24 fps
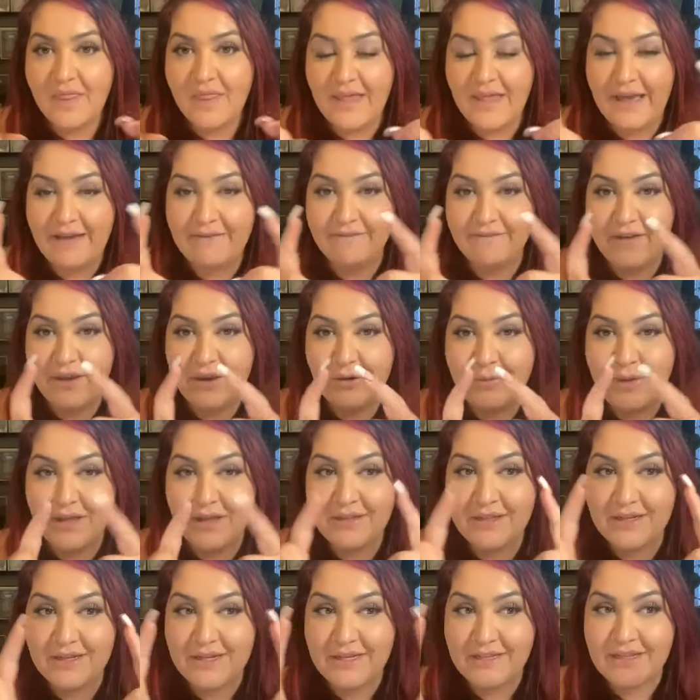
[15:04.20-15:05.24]
that
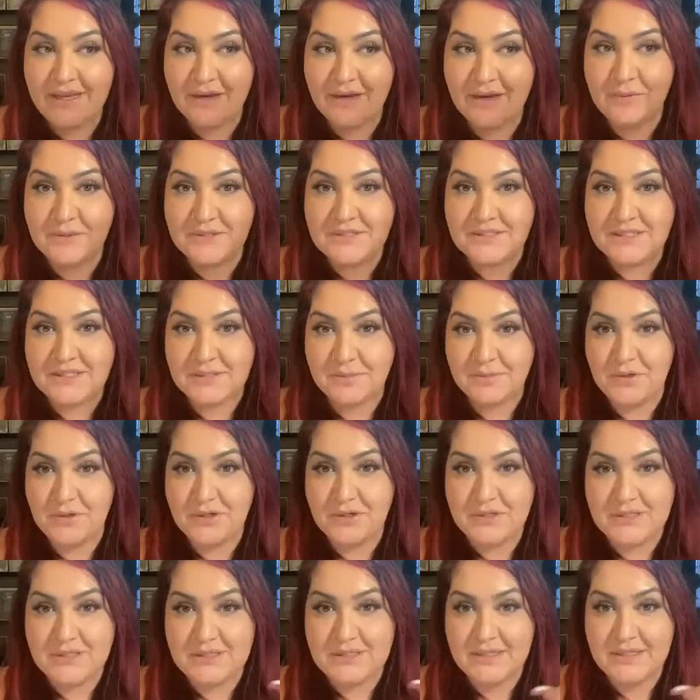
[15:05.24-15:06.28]
pheomelanin that was
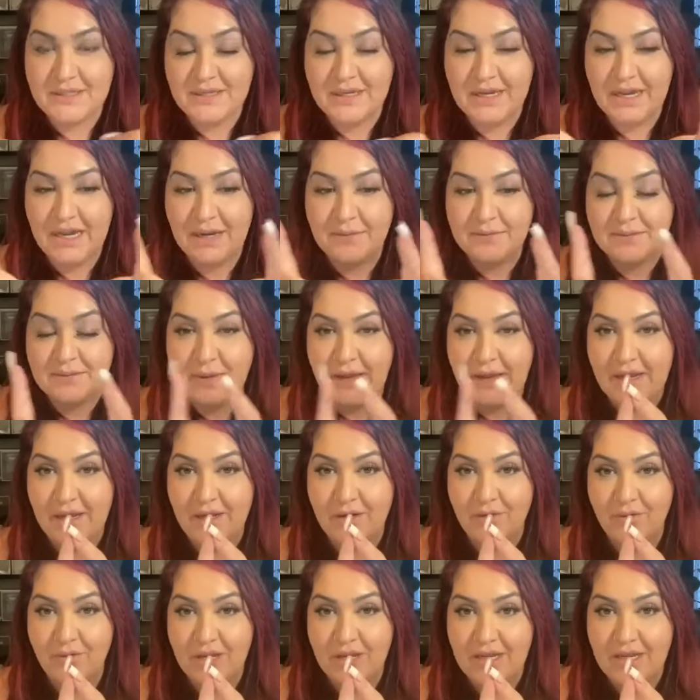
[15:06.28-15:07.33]
dispersed comes back
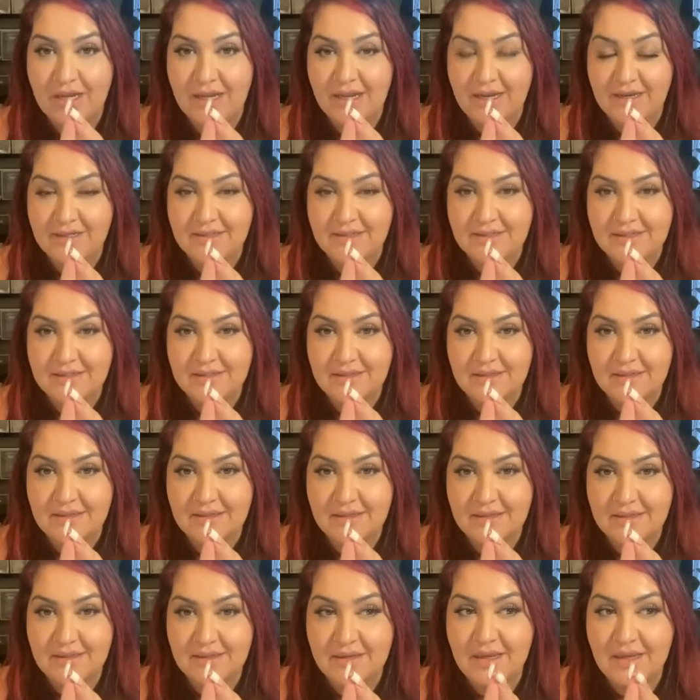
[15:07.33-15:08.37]
and reconnects.
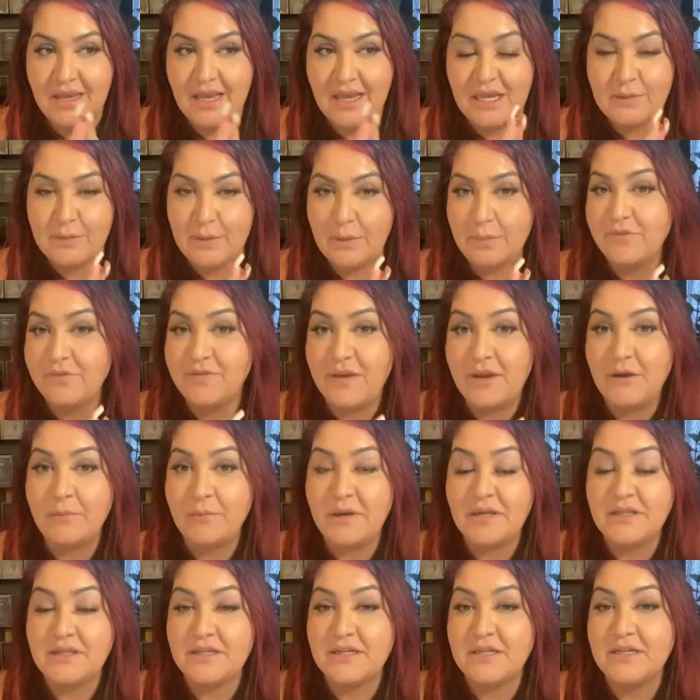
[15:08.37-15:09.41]
And remember,
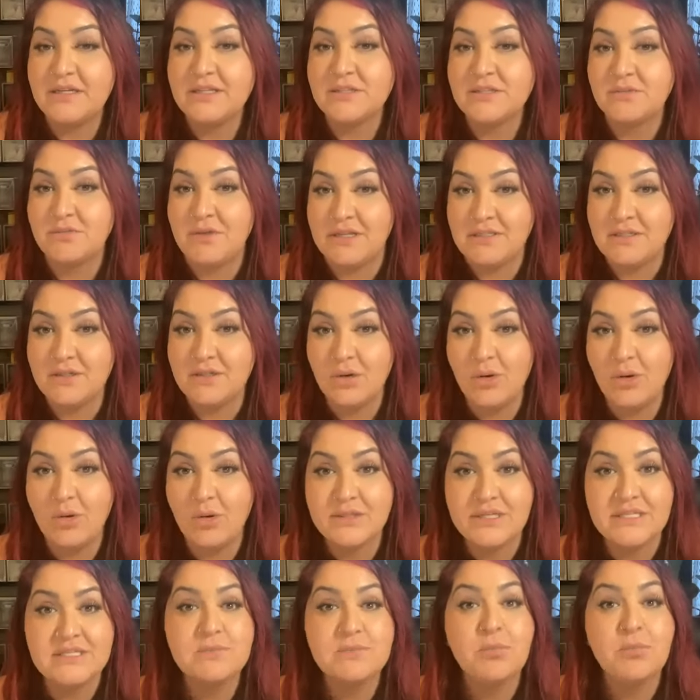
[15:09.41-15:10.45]
pheomelanin is red to
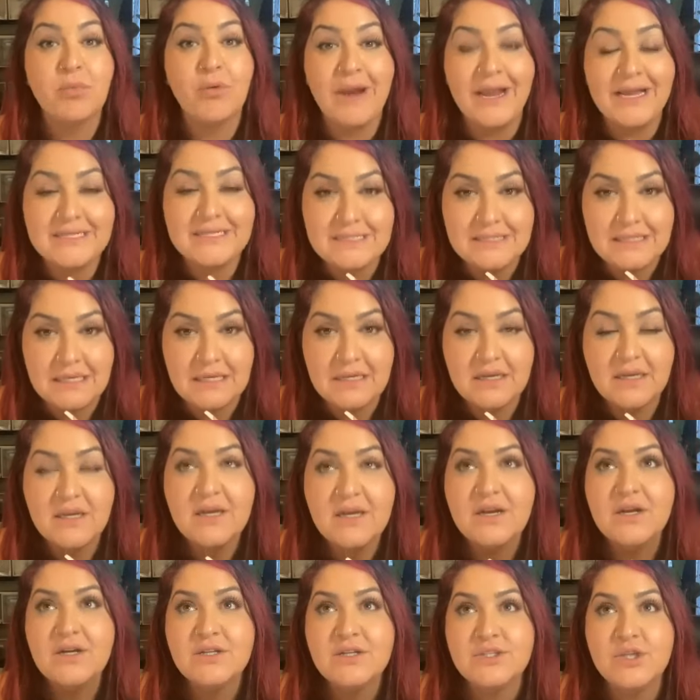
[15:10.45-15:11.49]
gold. It's brassy.
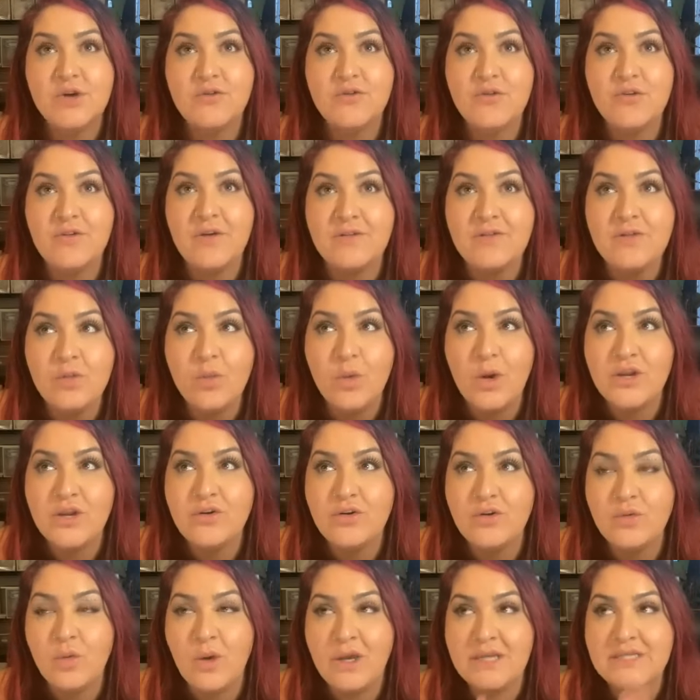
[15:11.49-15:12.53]
So if you've ever
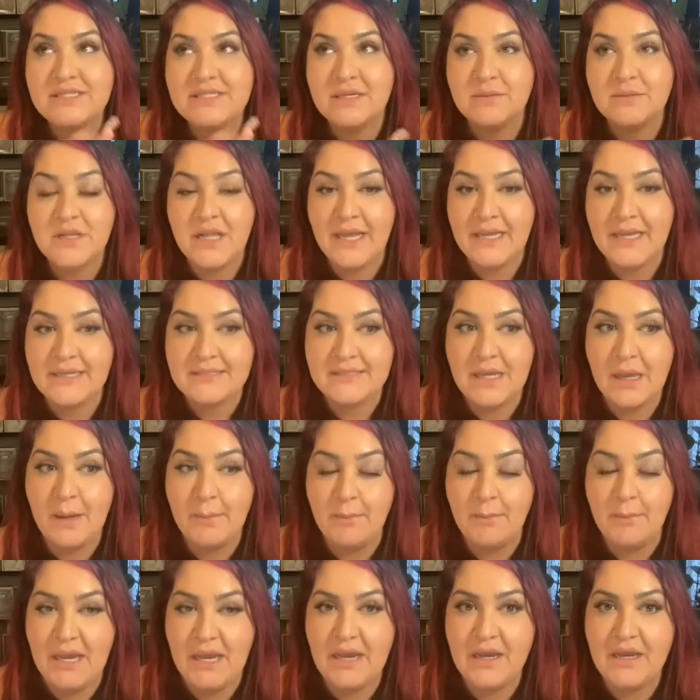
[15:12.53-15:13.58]
wondered why some clients
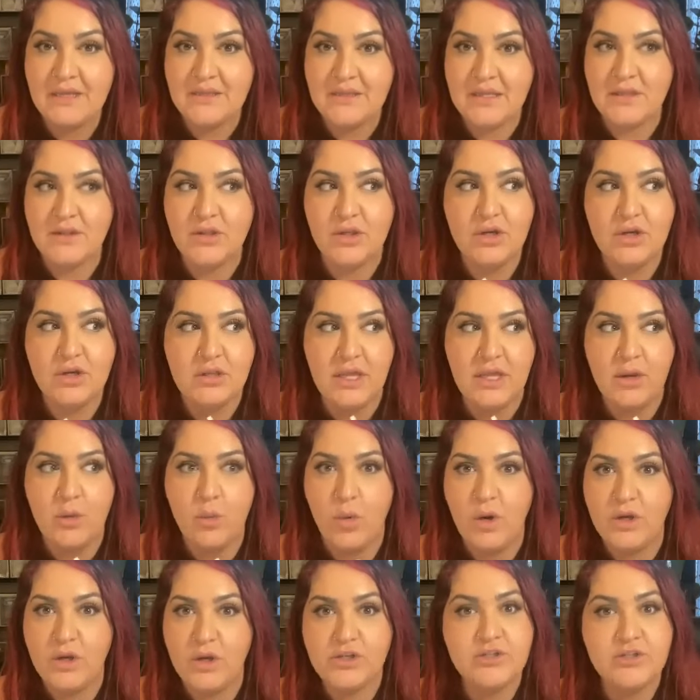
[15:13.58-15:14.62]
come back and they look like
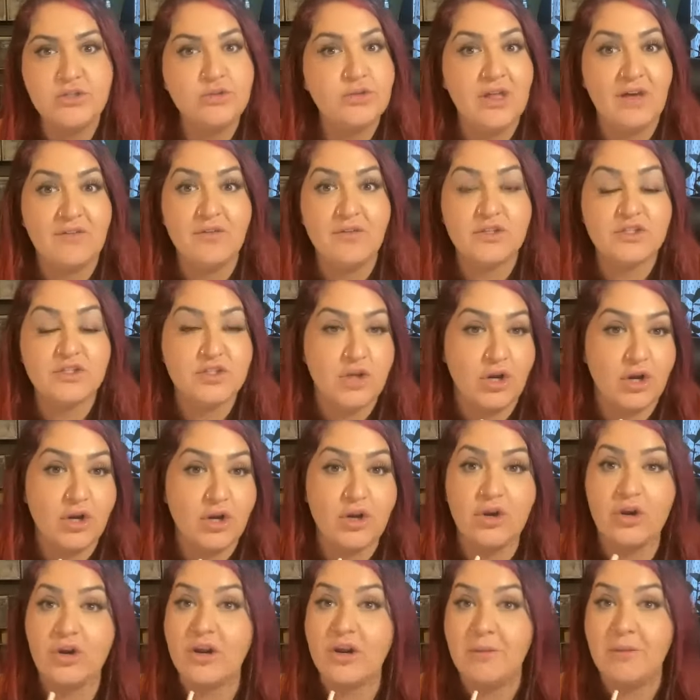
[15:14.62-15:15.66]
1 or 2 levels
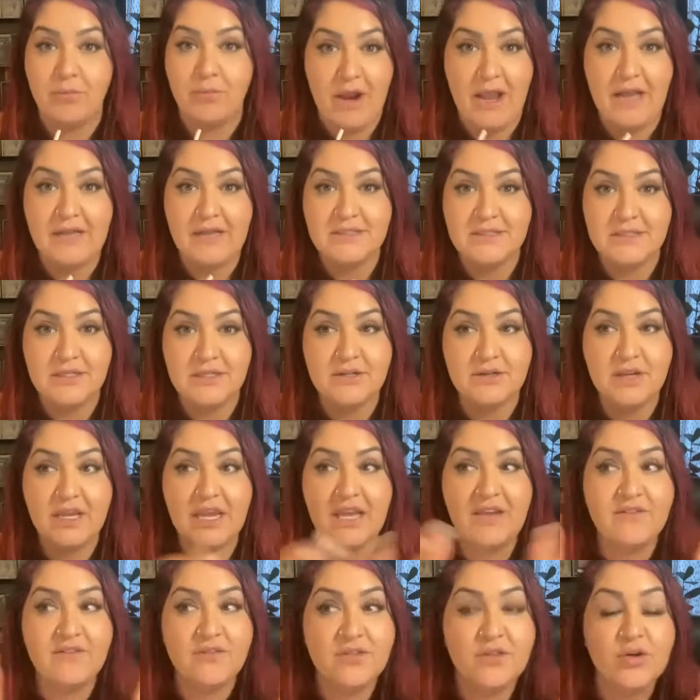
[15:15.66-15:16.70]
darker and brassier,
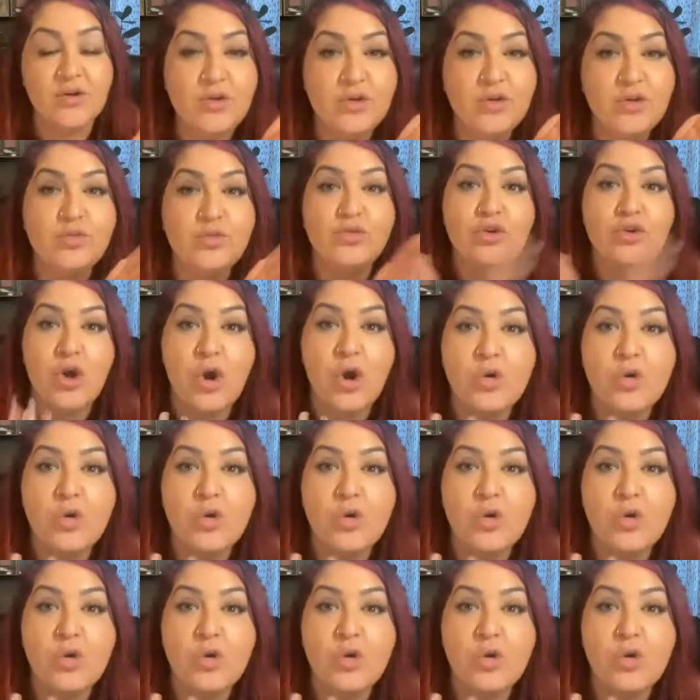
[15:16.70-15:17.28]
even though you